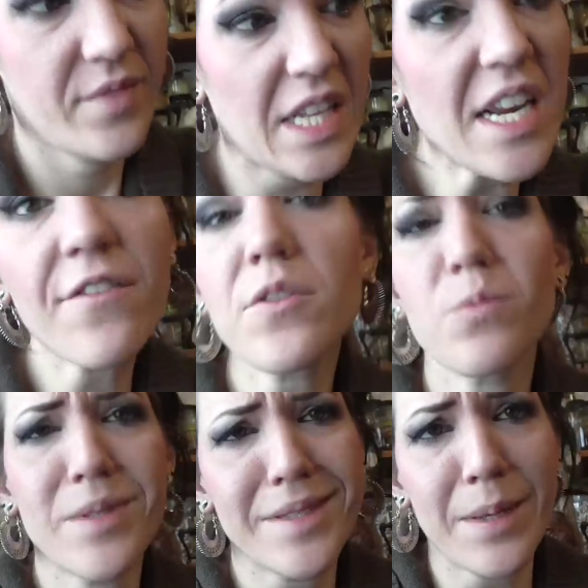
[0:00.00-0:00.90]
They never
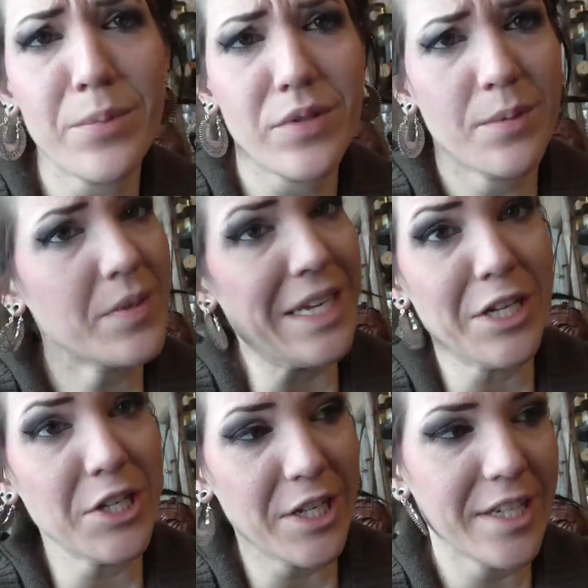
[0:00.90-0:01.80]
resemble
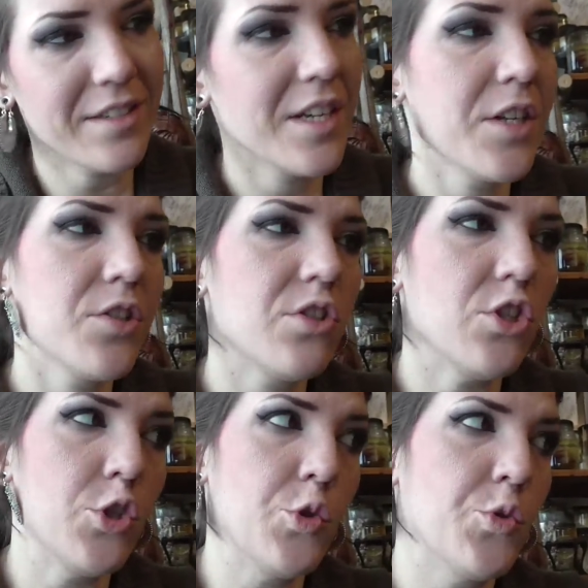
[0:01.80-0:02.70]
something good.
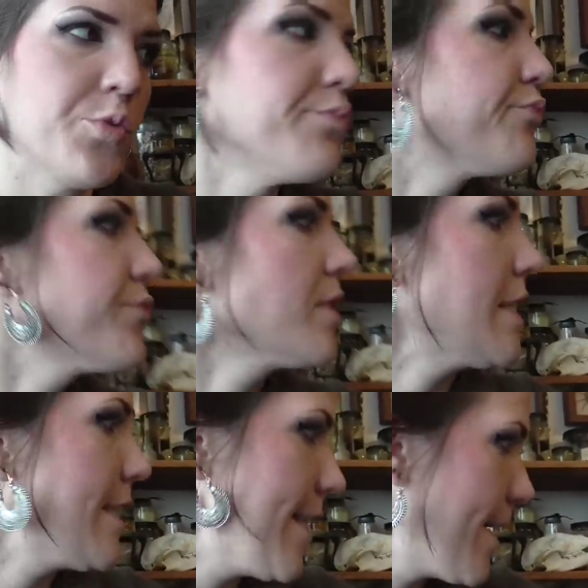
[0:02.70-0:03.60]
So,
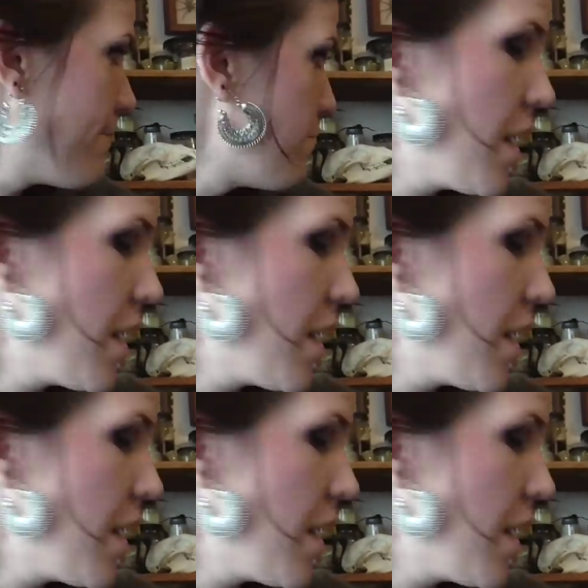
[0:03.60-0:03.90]
yeah.